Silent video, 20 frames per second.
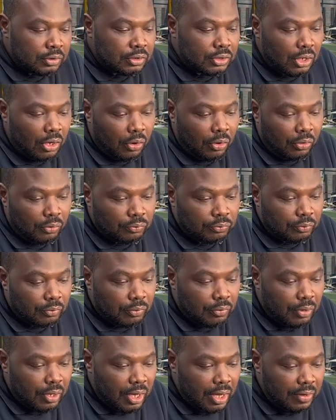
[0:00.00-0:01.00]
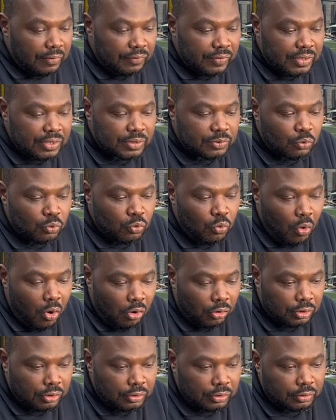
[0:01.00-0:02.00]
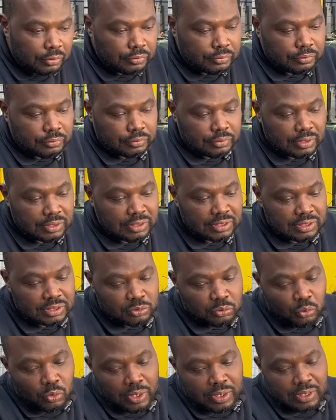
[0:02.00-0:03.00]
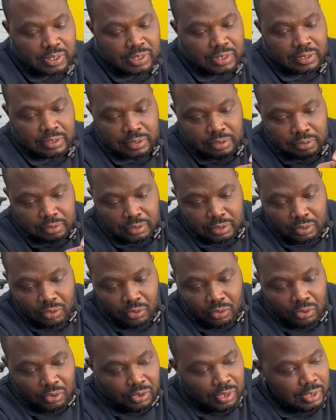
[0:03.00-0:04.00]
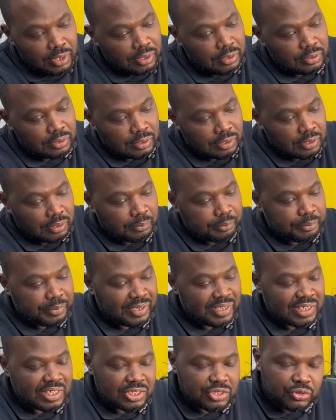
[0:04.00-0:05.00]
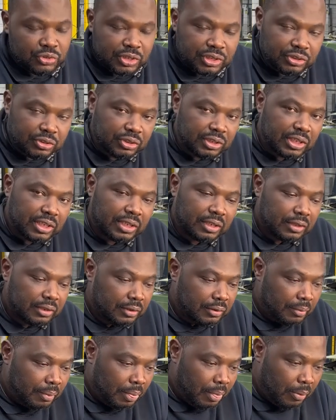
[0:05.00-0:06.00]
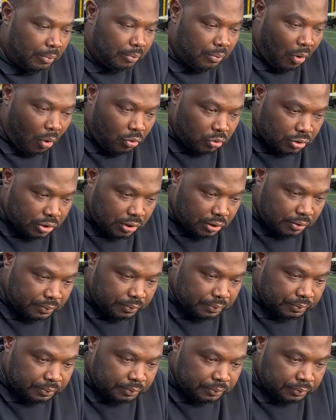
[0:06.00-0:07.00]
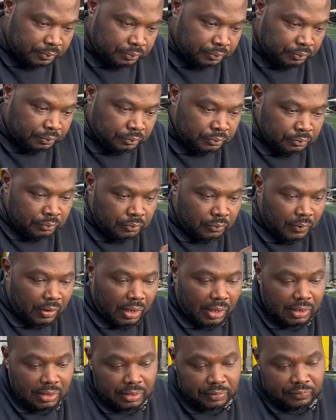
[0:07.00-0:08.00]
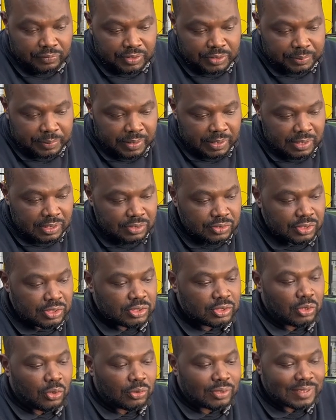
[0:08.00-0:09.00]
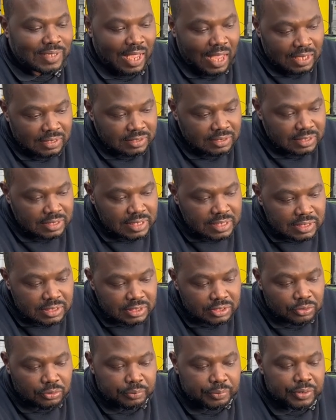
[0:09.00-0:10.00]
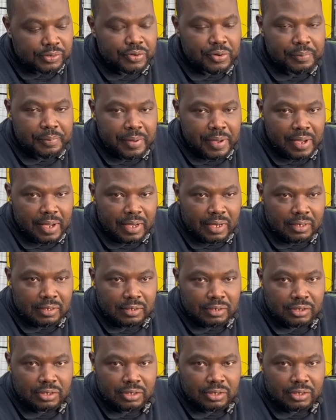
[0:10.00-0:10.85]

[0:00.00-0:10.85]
So if it's worn, this is when the oil can penetrate to the motor and if it's penetrated, so that needs to be repaired.